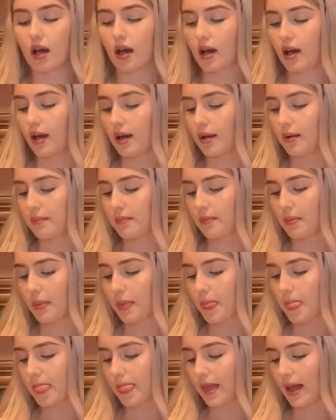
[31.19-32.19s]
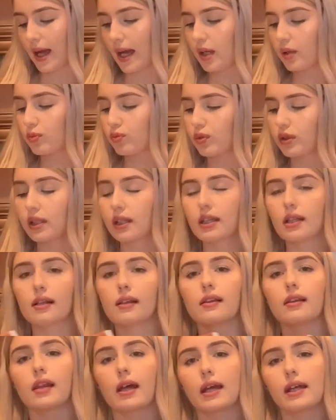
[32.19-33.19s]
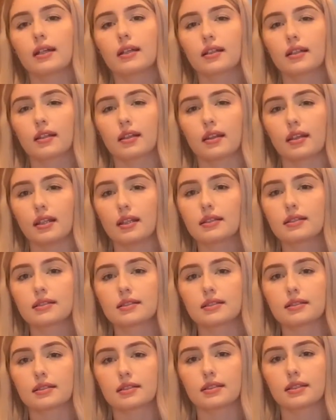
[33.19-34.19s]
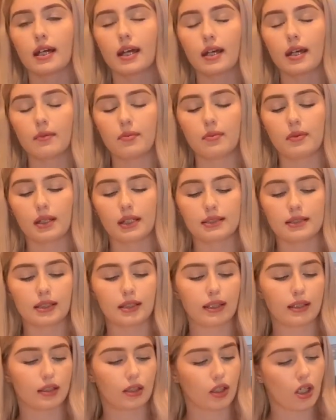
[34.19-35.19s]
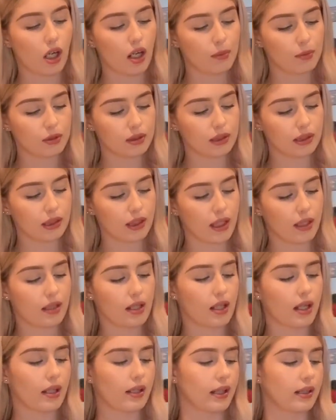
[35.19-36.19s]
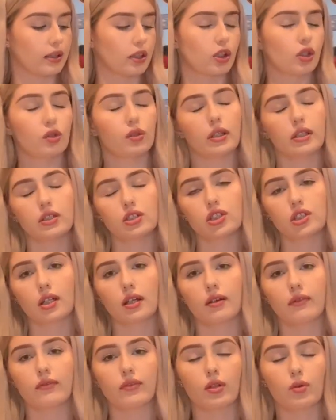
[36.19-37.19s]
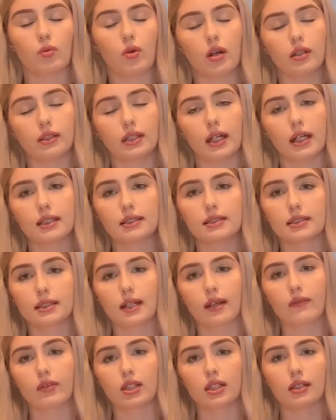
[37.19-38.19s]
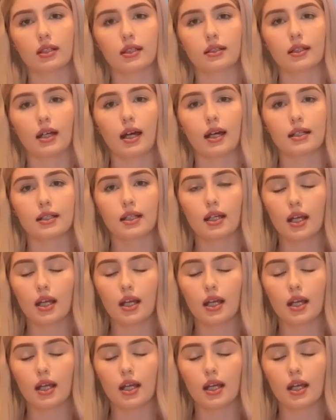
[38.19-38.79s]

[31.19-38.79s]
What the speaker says: I really like this type because I like the caramel in it, and then I like the crunch of the walnuts and everything like that.